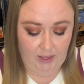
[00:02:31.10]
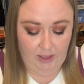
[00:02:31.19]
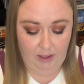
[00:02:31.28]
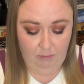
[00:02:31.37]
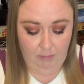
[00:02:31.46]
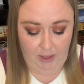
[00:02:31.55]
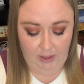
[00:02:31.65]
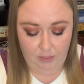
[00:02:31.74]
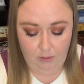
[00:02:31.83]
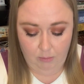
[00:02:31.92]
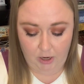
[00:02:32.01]
and make
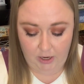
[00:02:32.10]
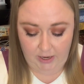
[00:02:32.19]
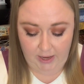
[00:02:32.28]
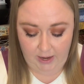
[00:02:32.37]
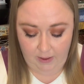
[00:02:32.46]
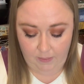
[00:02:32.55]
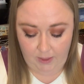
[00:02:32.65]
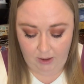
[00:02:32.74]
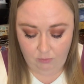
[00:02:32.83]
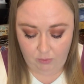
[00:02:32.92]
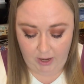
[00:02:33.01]
the market, and
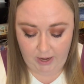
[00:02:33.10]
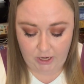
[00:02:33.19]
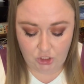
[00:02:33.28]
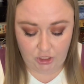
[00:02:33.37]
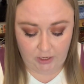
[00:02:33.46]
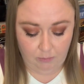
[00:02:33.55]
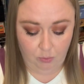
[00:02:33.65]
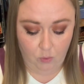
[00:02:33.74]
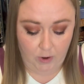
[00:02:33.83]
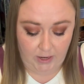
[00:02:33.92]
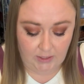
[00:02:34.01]
they range in
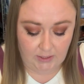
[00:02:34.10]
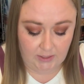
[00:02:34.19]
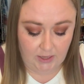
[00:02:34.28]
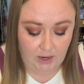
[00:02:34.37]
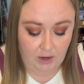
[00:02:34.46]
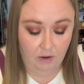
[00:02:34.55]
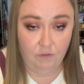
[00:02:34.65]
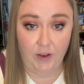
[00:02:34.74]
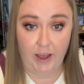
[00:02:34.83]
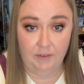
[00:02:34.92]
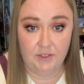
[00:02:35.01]
points.
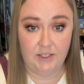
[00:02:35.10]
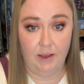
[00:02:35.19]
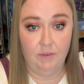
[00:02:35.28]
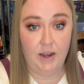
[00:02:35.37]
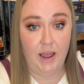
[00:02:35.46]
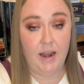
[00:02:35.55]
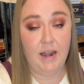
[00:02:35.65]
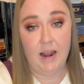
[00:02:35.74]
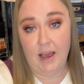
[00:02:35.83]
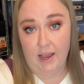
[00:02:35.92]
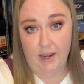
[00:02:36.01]
5, 7, and
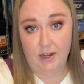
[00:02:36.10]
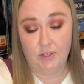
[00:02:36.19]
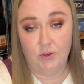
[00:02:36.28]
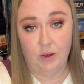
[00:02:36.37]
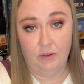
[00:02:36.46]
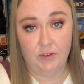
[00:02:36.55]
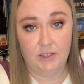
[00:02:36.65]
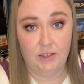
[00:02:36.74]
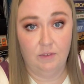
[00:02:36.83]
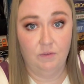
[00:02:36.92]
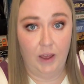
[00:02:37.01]
9. So
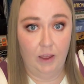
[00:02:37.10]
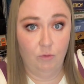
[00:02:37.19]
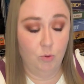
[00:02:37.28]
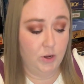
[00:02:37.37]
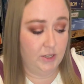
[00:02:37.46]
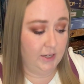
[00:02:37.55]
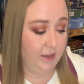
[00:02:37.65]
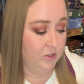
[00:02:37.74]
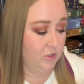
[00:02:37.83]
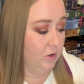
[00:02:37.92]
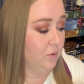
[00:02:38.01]
obviously 5-point
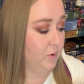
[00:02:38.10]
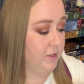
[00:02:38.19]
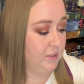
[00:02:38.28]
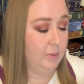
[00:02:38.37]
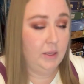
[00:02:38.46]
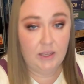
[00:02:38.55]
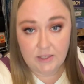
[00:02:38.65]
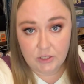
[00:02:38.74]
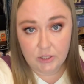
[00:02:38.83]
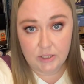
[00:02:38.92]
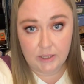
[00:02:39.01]
tiles are going to be
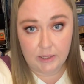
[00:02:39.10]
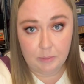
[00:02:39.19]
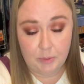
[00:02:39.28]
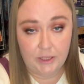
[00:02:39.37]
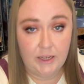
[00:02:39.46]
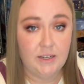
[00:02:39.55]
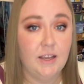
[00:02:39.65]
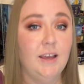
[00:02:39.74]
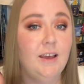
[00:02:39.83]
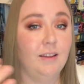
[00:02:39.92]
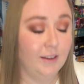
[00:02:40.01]
easier to complete.
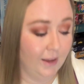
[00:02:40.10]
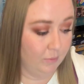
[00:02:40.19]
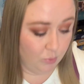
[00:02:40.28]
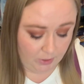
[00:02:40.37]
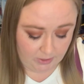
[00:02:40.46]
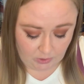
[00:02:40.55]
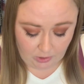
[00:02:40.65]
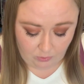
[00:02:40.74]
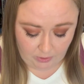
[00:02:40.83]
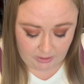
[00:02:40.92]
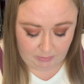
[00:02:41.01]
9 points are
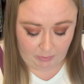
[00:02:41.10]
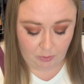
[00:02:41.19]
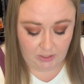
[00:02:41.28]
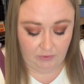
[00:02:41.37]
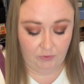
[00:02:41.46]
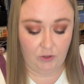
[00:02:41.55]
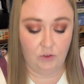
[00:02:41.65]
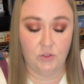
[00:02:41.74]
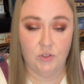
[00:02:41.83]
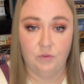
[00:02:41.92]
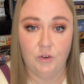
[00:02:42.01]
going to be more difficult.
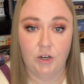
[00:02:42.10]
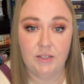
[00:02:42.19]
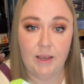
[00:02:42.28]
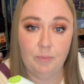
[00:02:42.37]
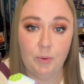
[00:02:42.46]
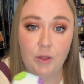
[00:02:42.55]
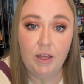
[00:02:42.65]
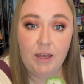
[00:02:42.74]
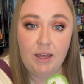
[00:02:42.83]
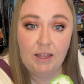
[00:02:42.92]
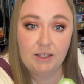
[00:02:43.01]
So for example,
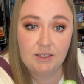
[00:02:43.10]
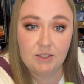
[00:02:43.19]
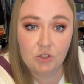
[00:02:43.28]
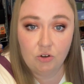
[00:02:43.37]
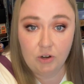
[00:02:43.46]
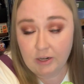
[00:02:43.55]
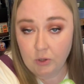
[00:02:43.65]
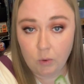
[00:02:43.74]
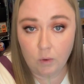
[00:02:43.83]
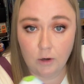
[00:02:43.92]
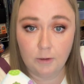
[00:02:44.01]
this is a green
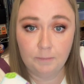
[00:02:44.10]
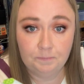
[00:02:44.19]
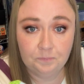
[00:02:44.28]
coral.